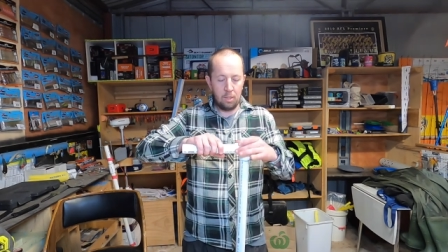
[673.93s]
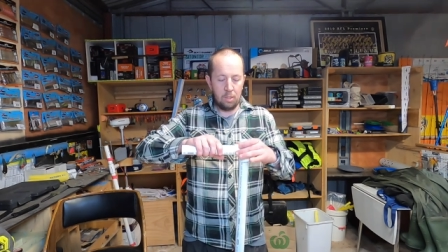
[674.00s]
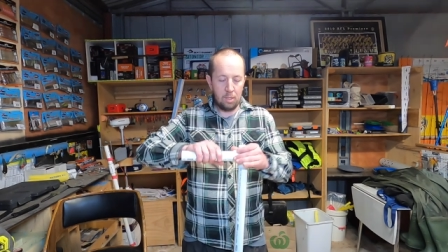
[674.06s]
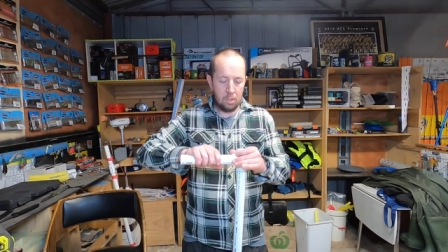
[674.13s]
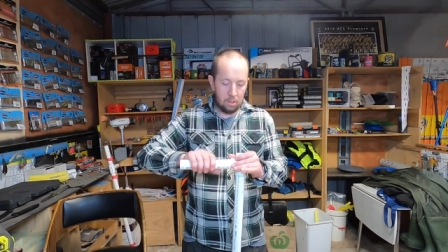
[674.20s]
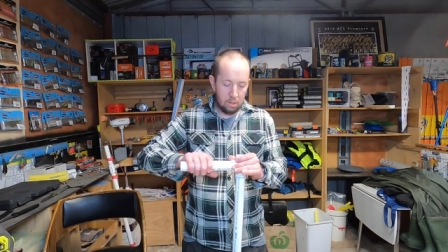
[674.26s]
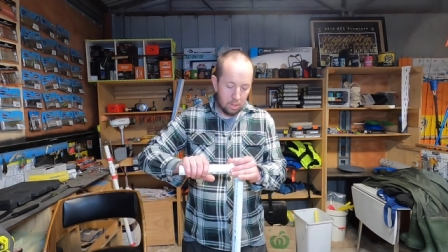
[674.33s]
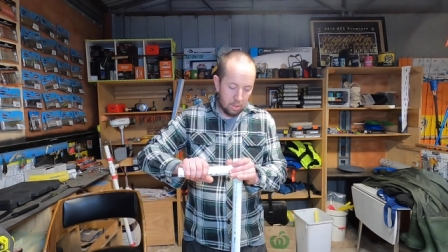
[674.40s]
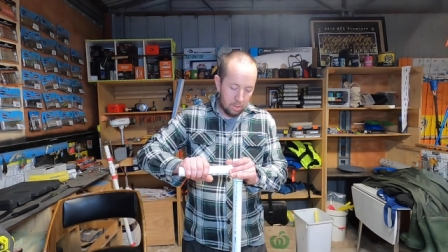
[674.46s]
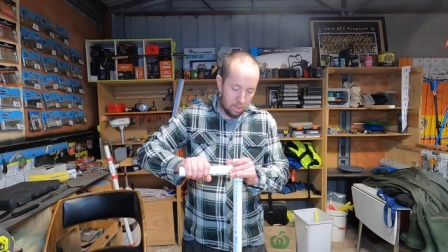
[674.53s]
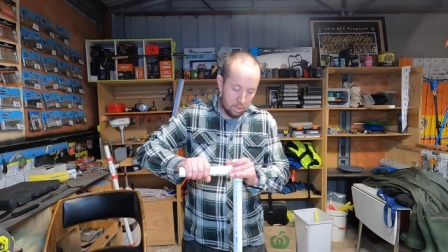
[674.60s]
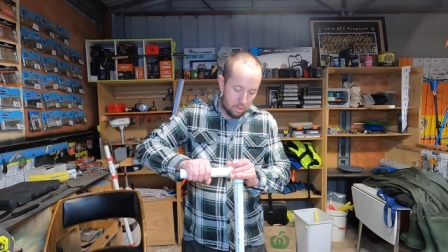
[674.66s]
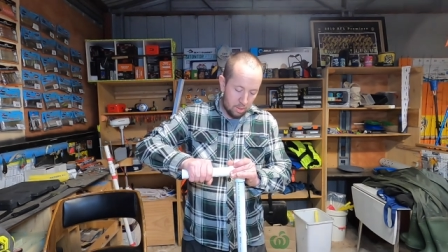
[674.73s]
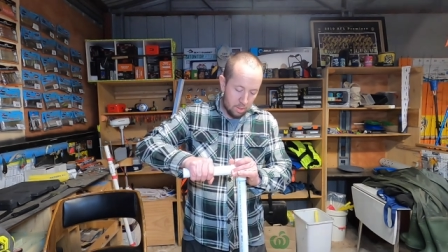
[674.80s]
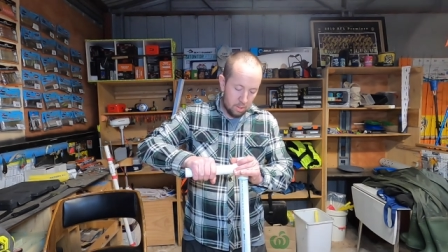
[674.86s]
just like
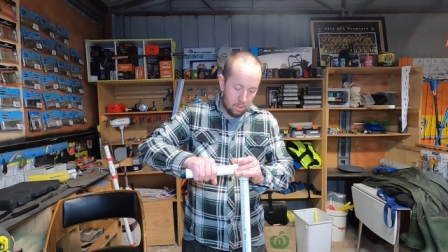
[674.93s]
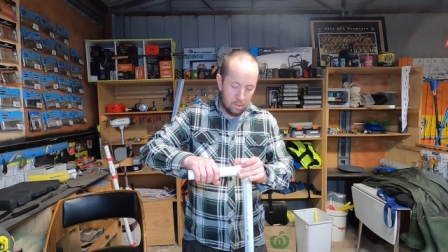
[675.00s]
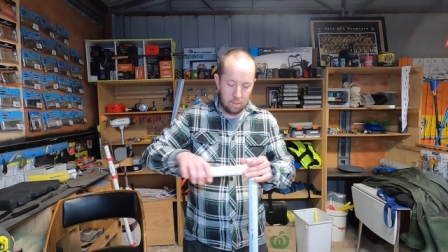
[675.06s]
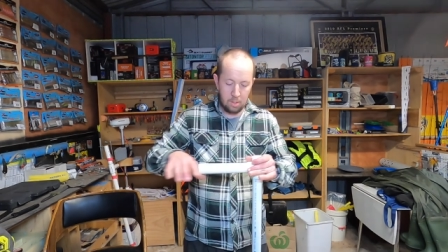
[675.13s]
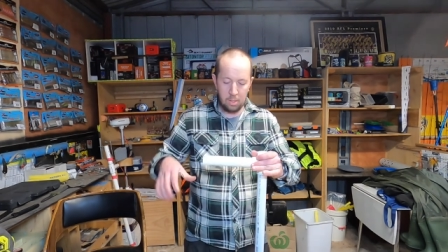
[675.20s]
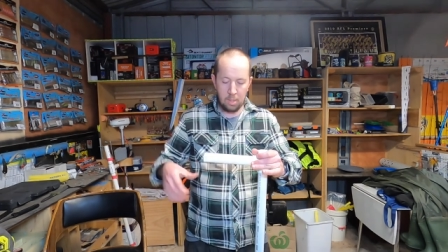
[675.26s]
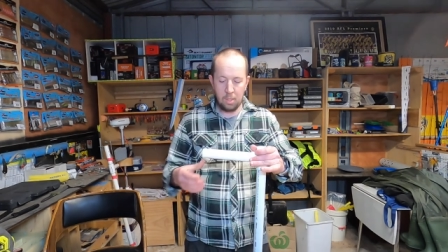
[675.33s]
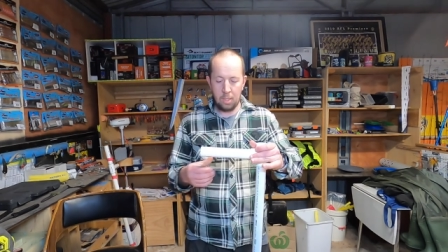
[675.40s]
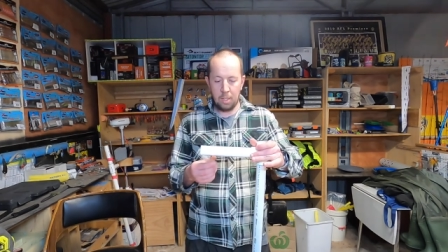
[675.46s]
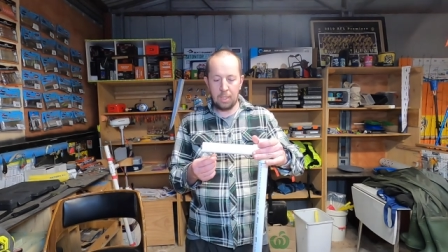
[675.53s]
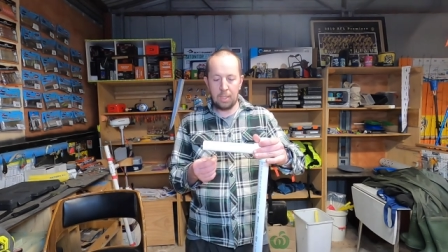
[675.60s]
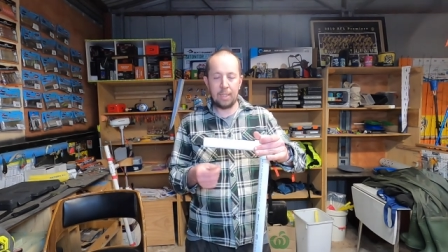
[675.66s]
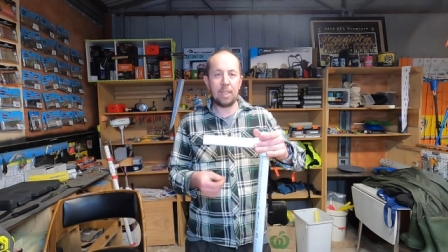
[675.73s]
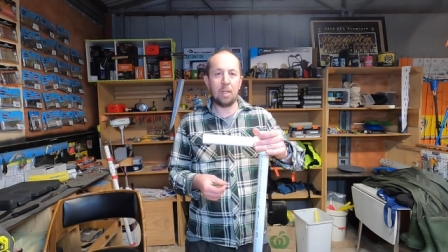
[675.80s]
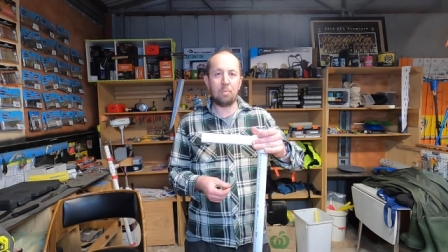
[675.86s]
so, and
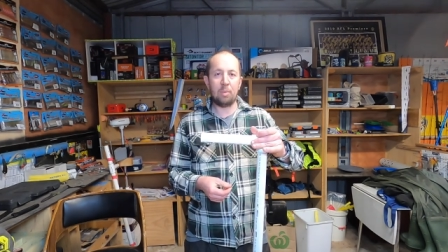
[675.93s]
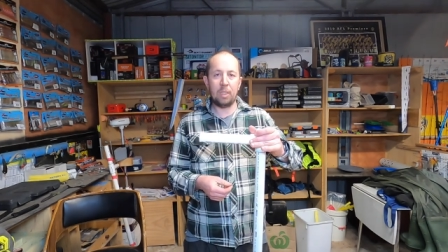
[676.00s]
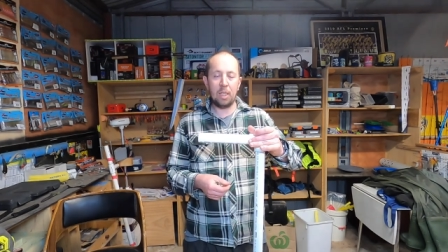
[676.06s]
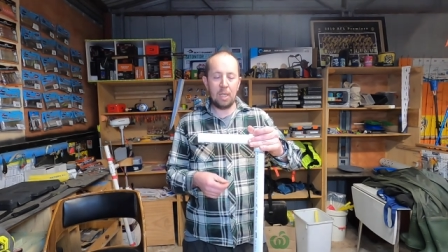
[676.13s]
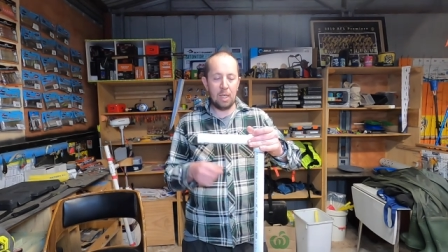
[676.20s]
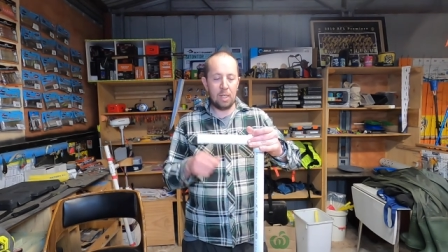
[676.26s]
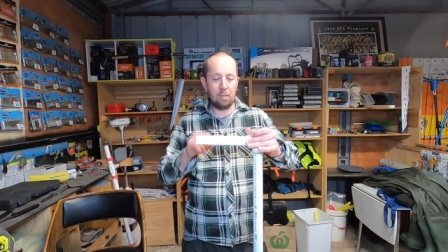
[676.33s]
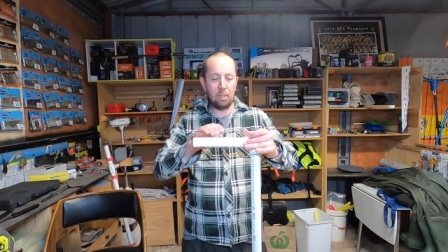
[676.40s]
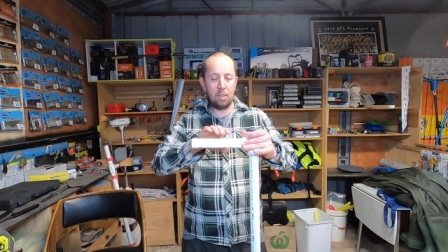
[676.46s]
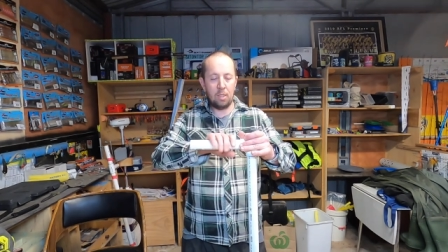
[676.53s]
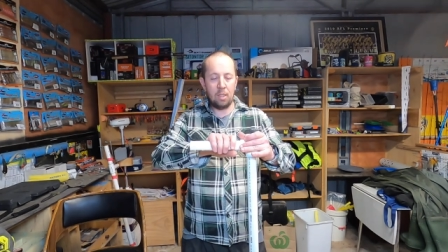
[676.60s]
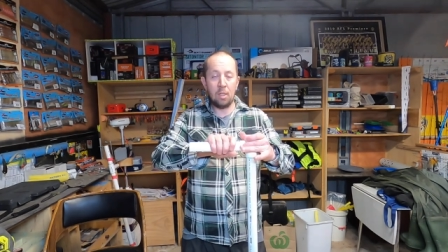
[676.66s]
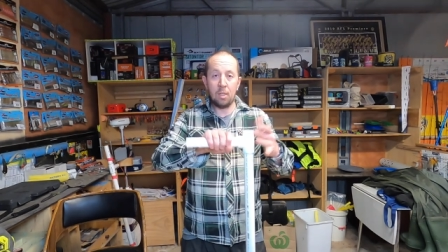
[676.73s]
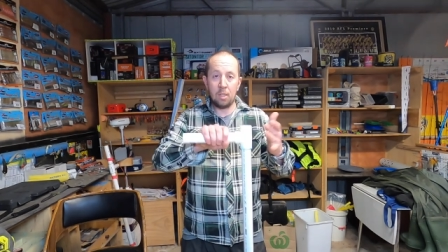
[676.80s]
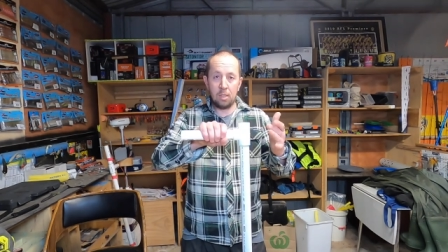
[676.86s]
that's how big the handle is.